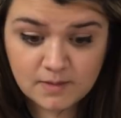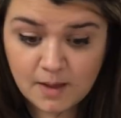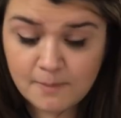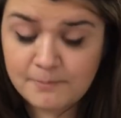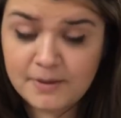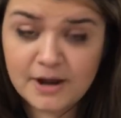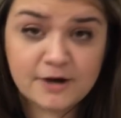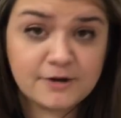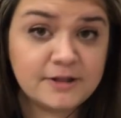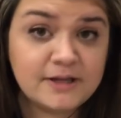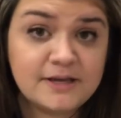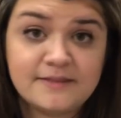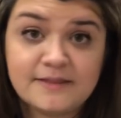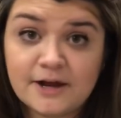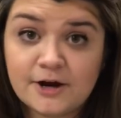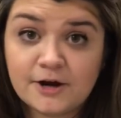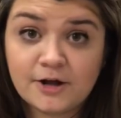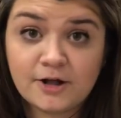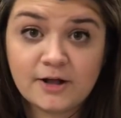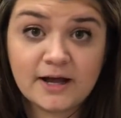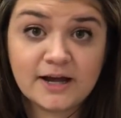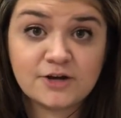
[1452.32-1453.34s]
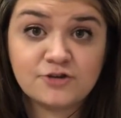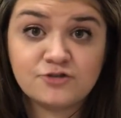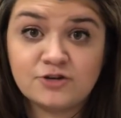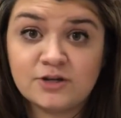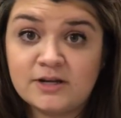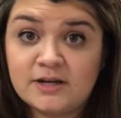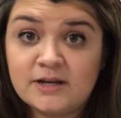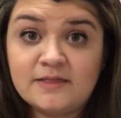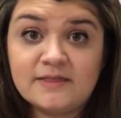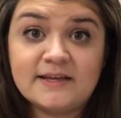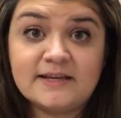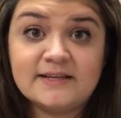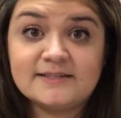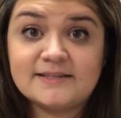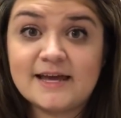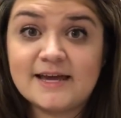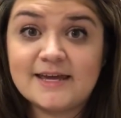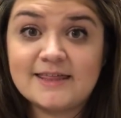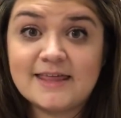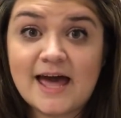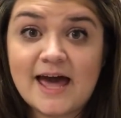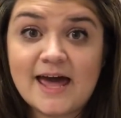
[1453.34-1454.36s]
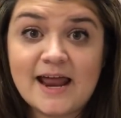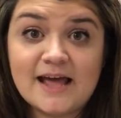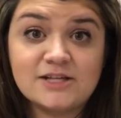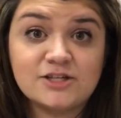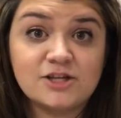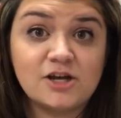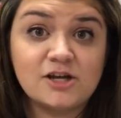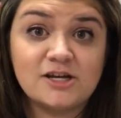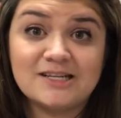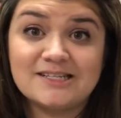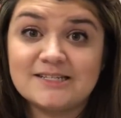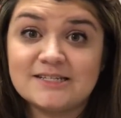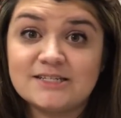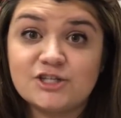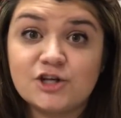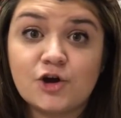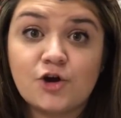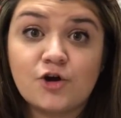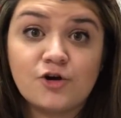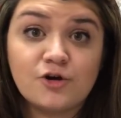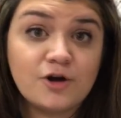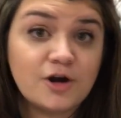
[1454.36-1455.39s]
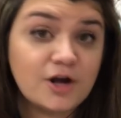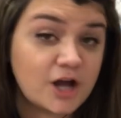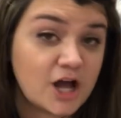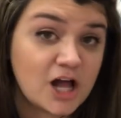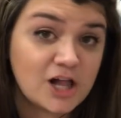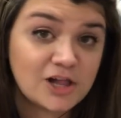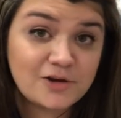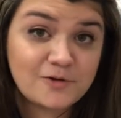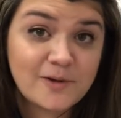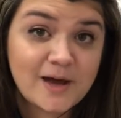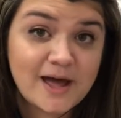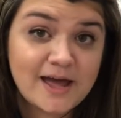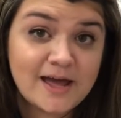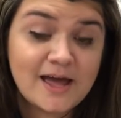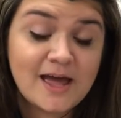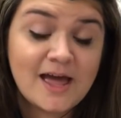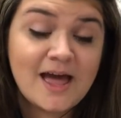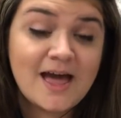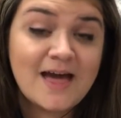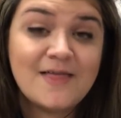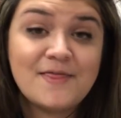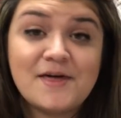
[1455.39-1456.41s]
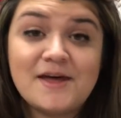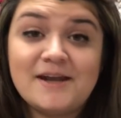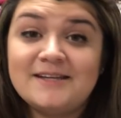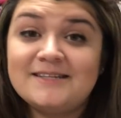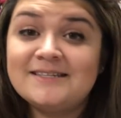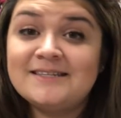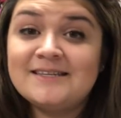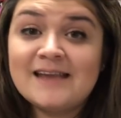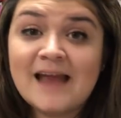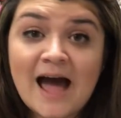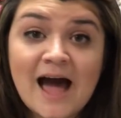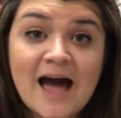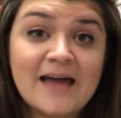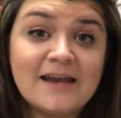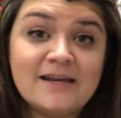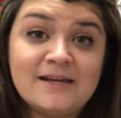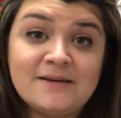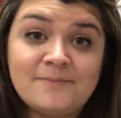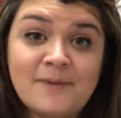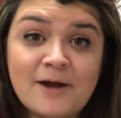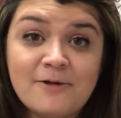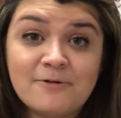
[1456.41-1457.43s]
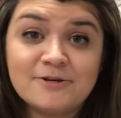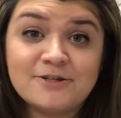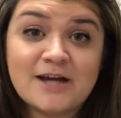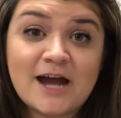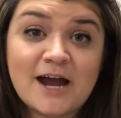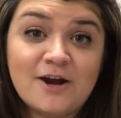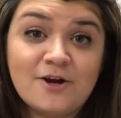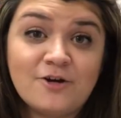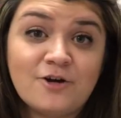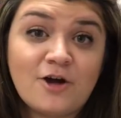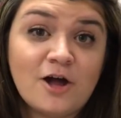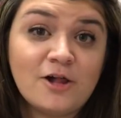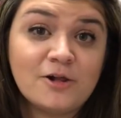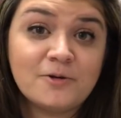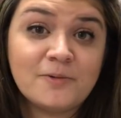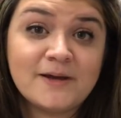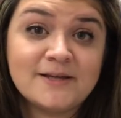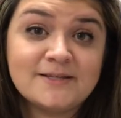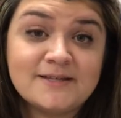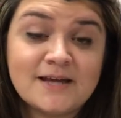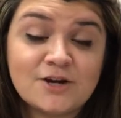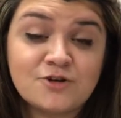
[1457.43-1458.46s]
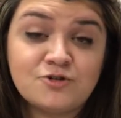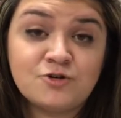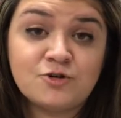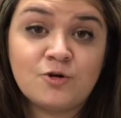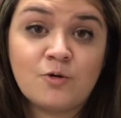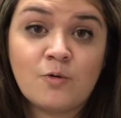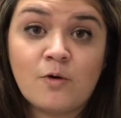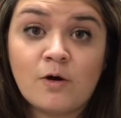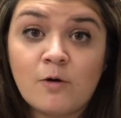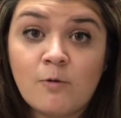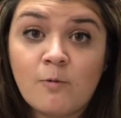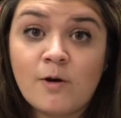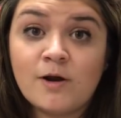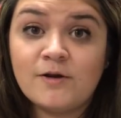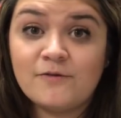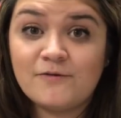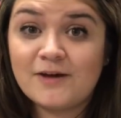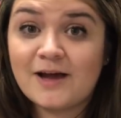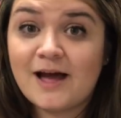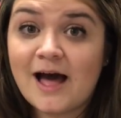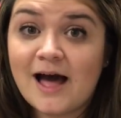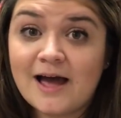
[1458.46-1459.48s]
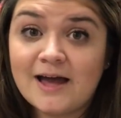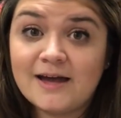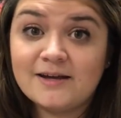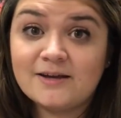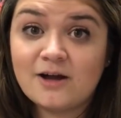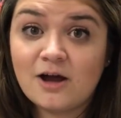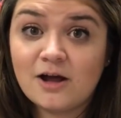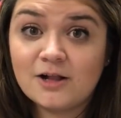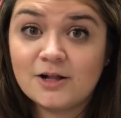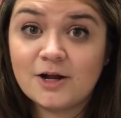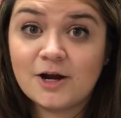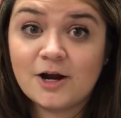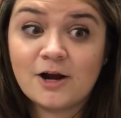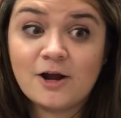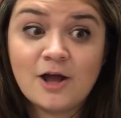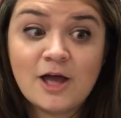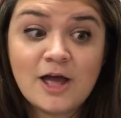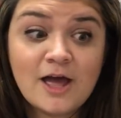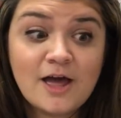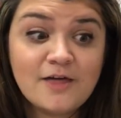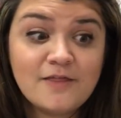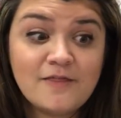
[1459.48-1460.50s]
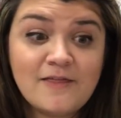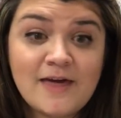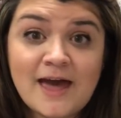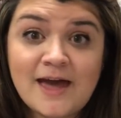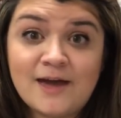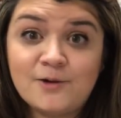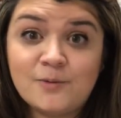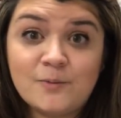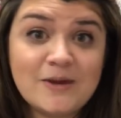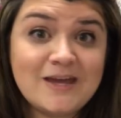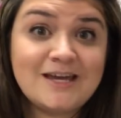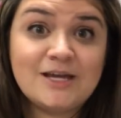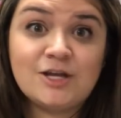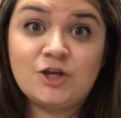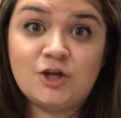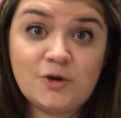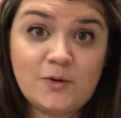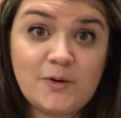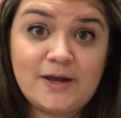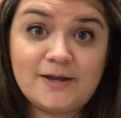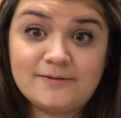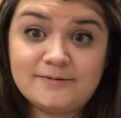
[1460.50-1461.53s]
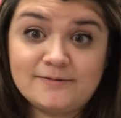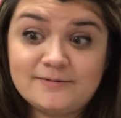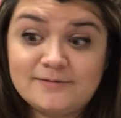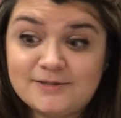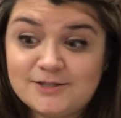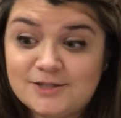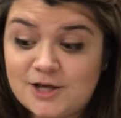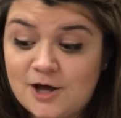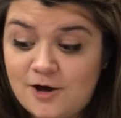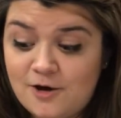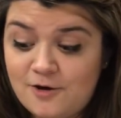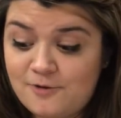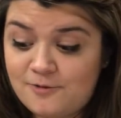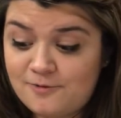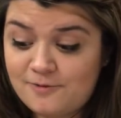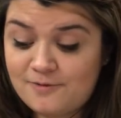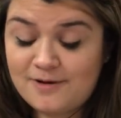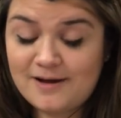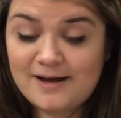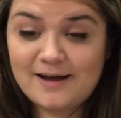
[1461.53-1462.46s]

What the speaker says: Barely There collection, and things like that. As long as it's a current colorway that is not in my retired colorway section or a one-of-a-kind color, then we can do it. So,